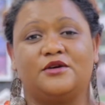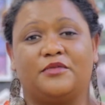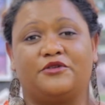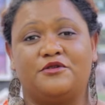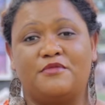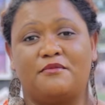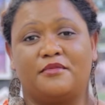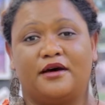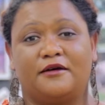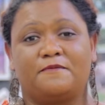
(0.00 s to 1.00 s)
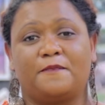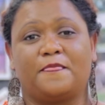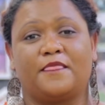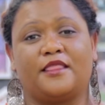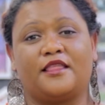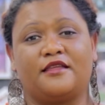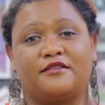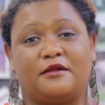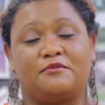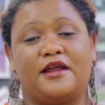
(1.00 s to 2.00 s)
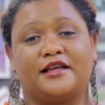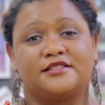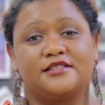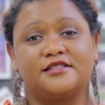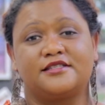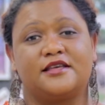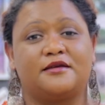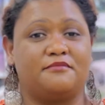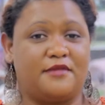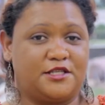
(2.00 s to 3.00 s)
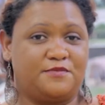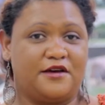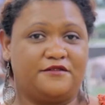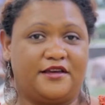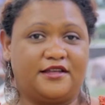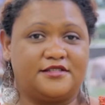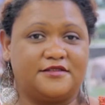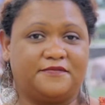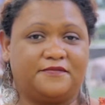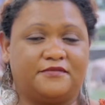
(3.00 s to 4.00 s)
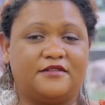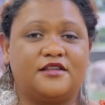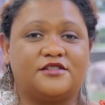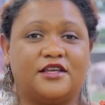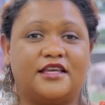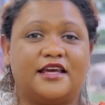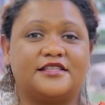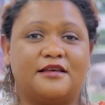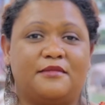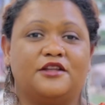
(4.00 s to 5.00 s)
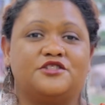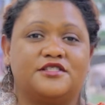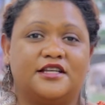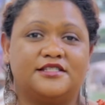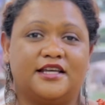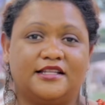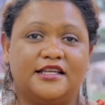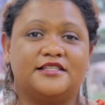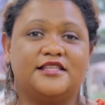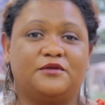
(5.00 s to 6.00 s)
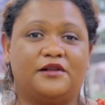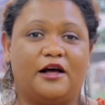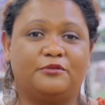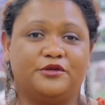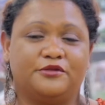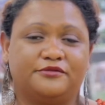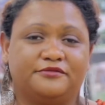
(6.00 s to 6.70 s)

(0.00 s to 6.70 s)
But remember that practice makes perfect. So here's some interesting techniques that will help you.